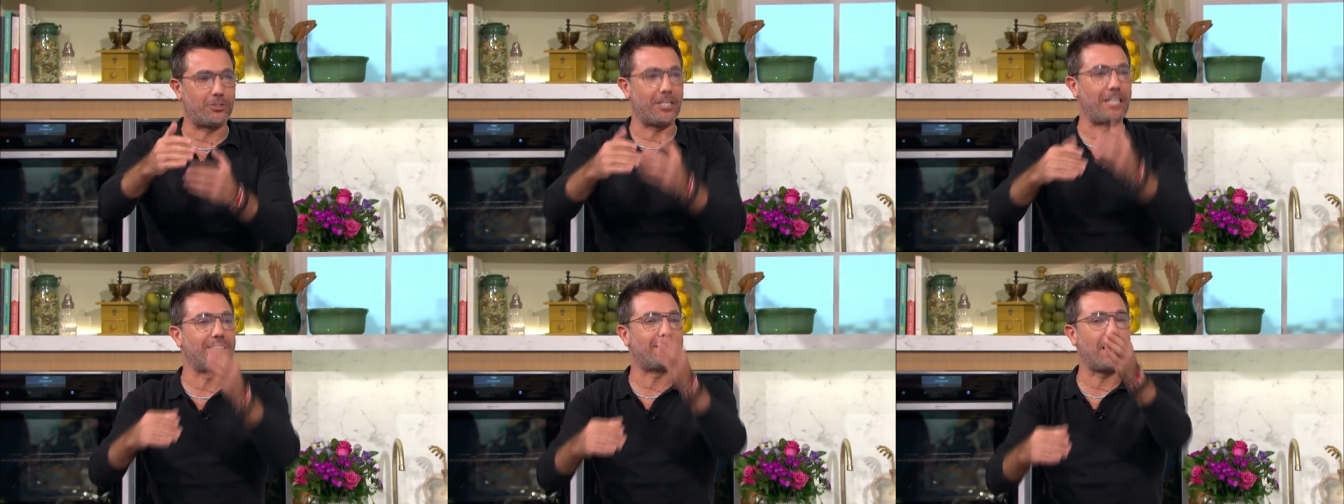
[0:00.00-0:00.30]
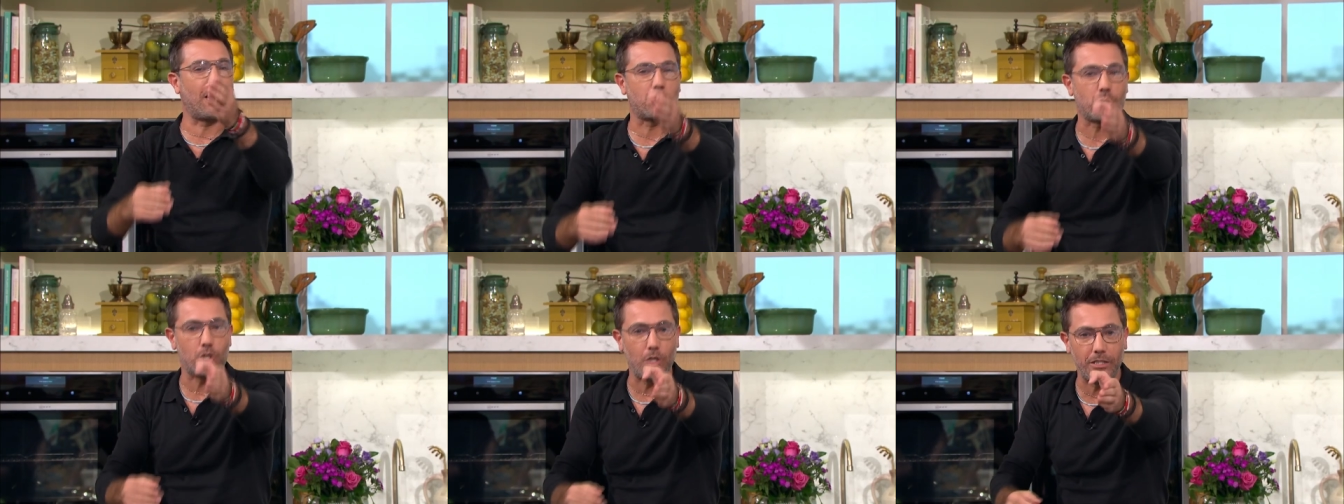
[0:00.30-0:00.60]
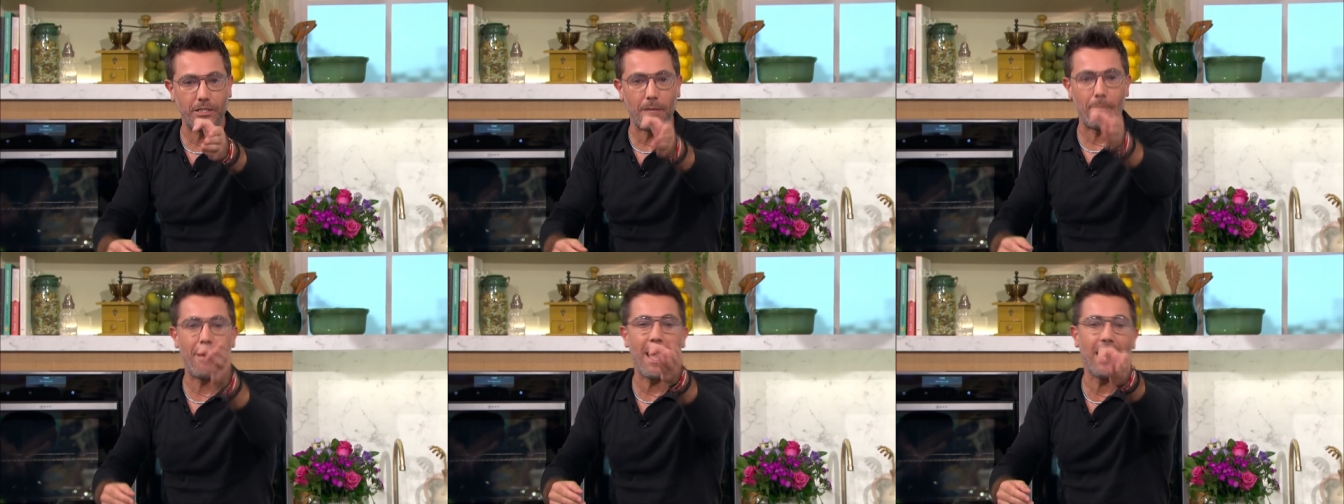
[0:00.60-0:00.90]
say is
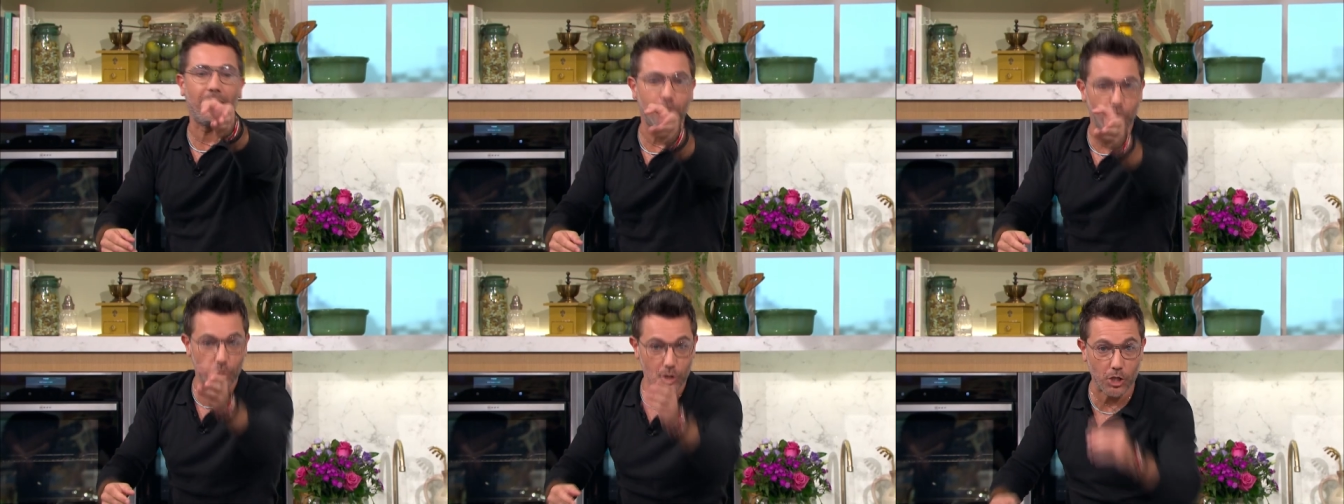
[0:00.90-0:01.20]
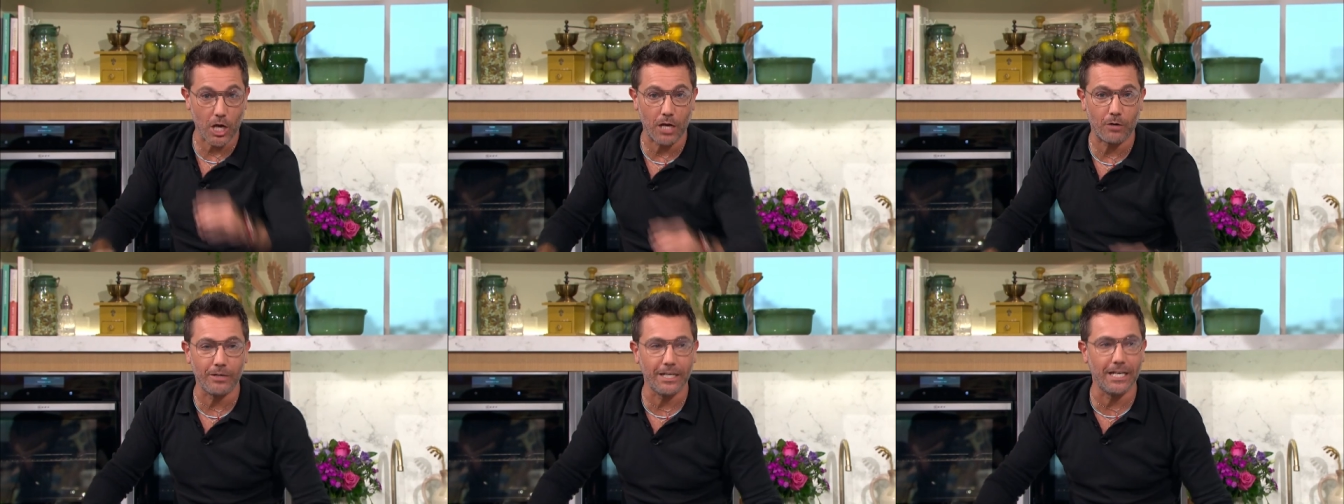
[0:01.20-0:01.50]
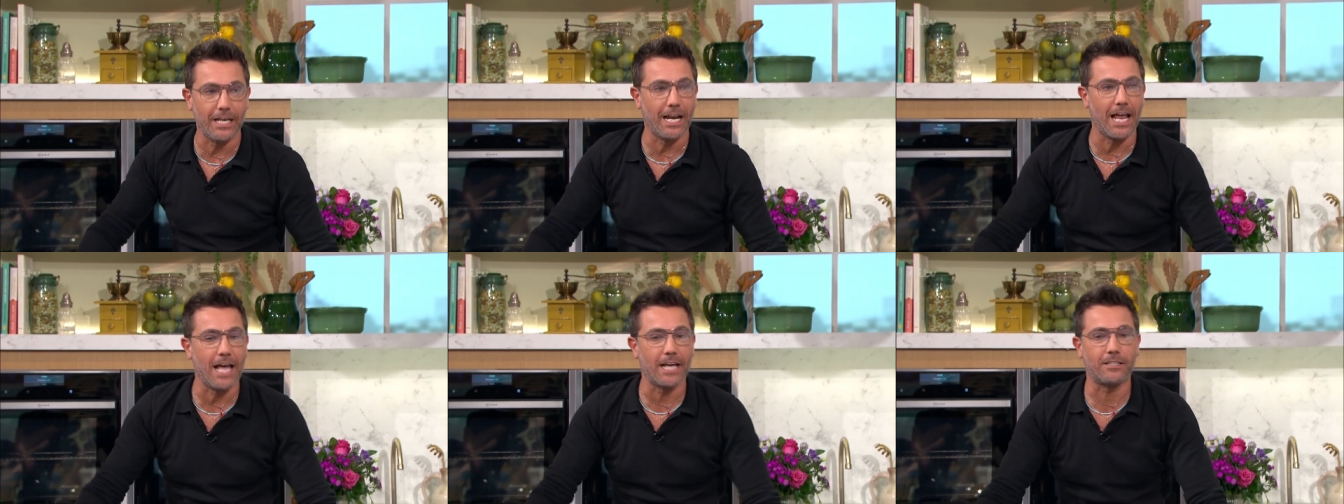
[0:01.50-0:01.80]
actually the band, which I
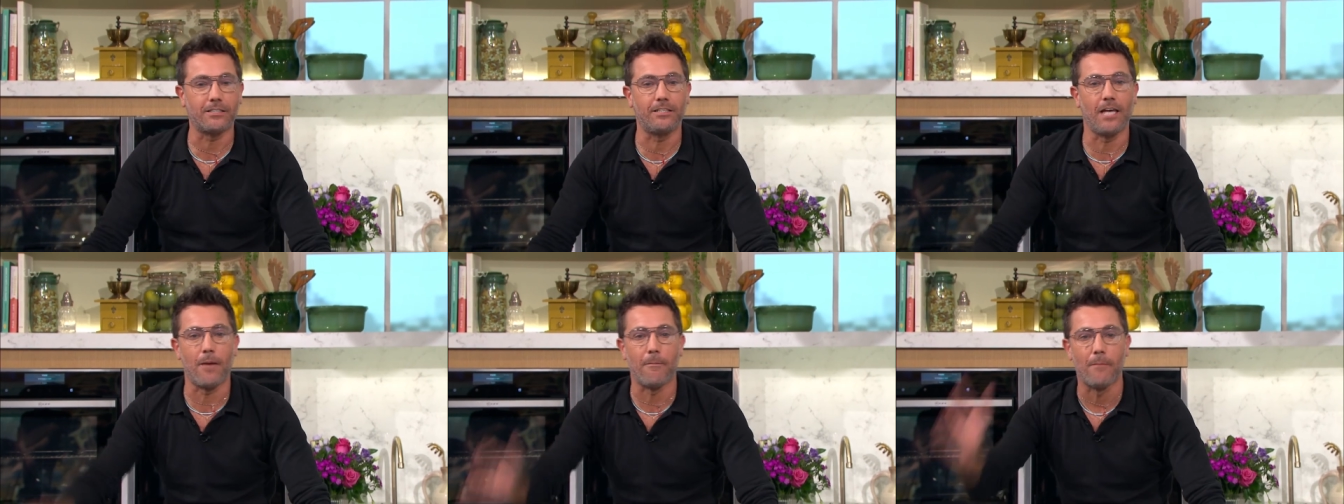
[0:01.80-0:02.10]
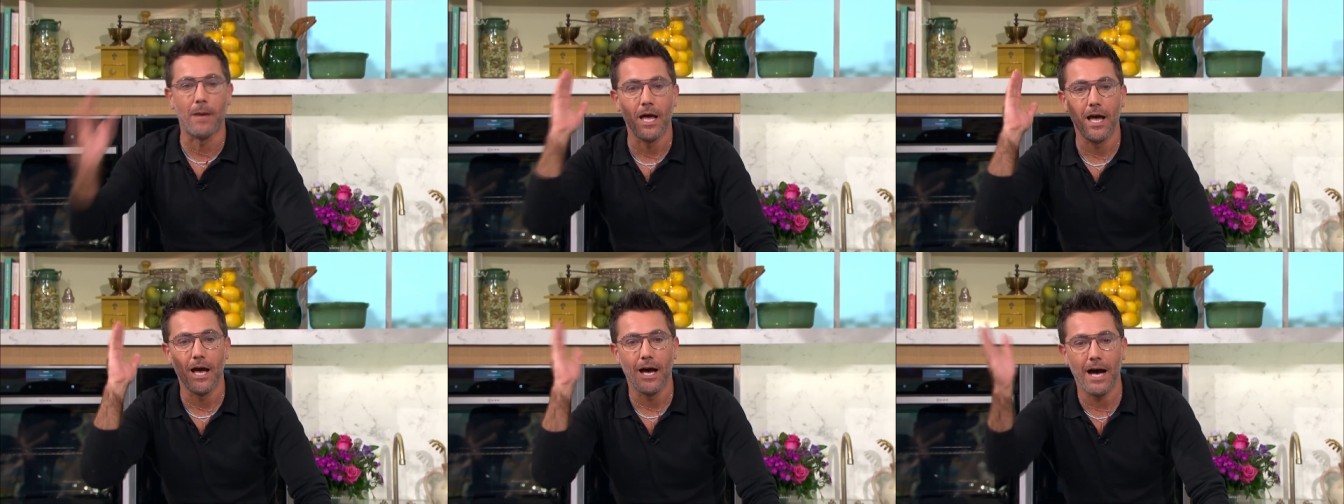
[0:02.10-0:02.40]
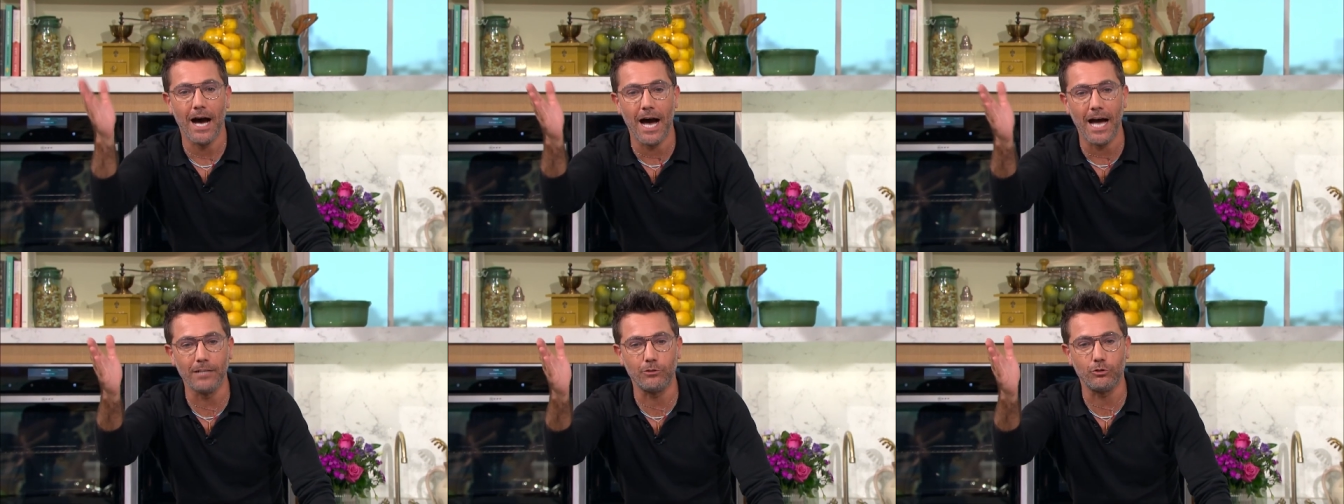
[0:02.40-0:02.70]
really like them.
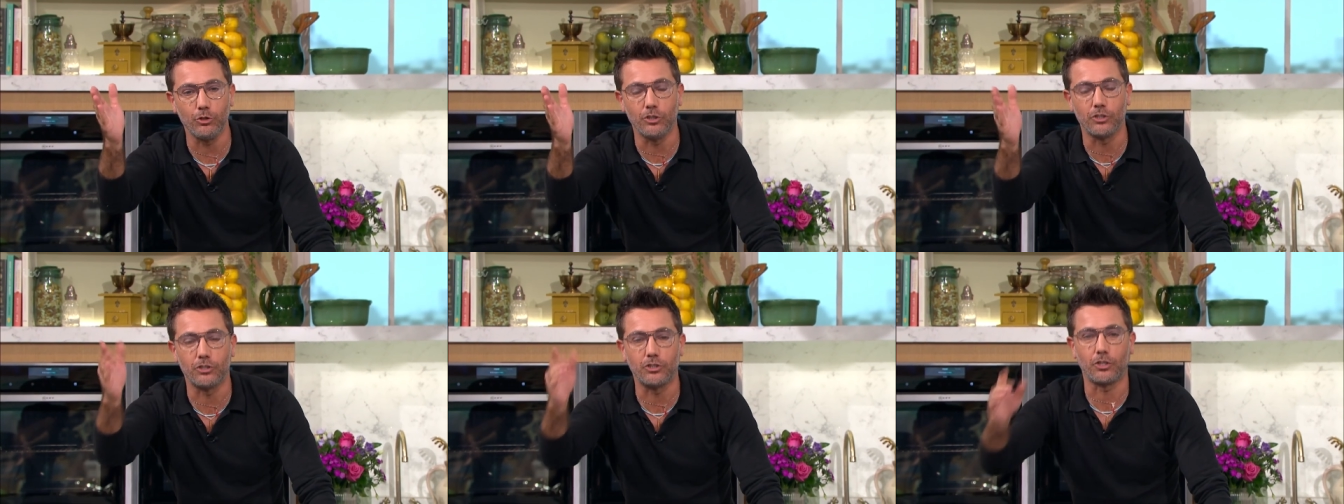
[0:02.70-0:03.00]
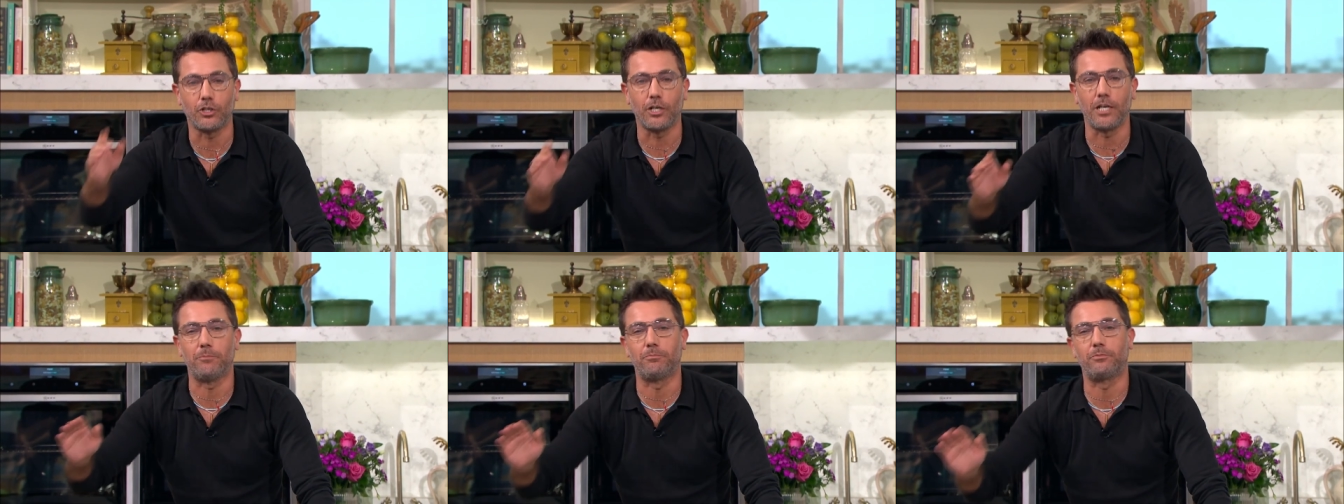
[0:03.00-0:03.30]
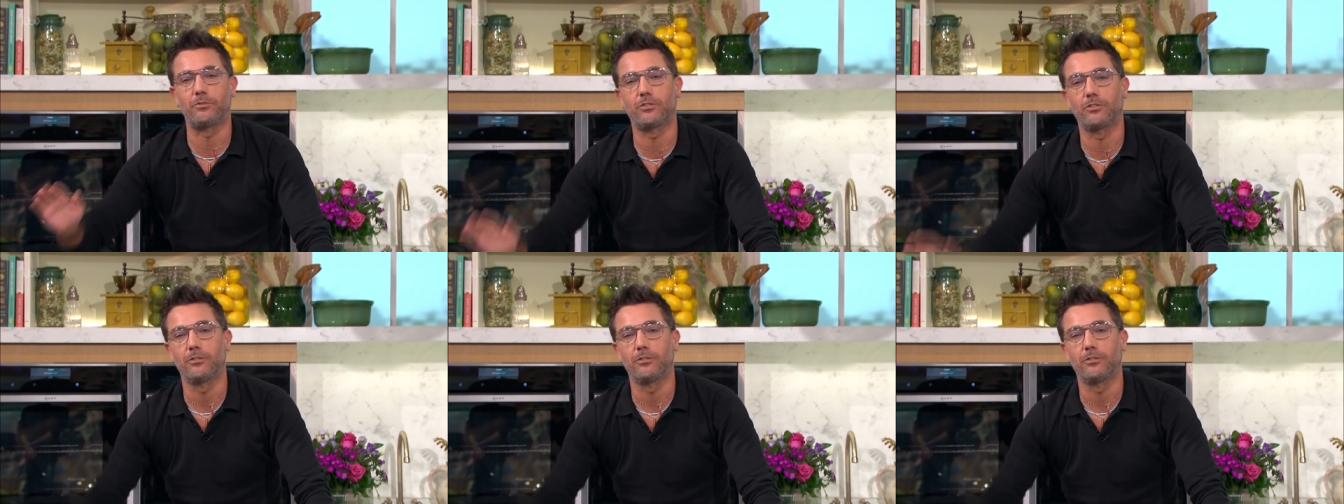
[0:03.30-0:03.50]
Hi to the scripts.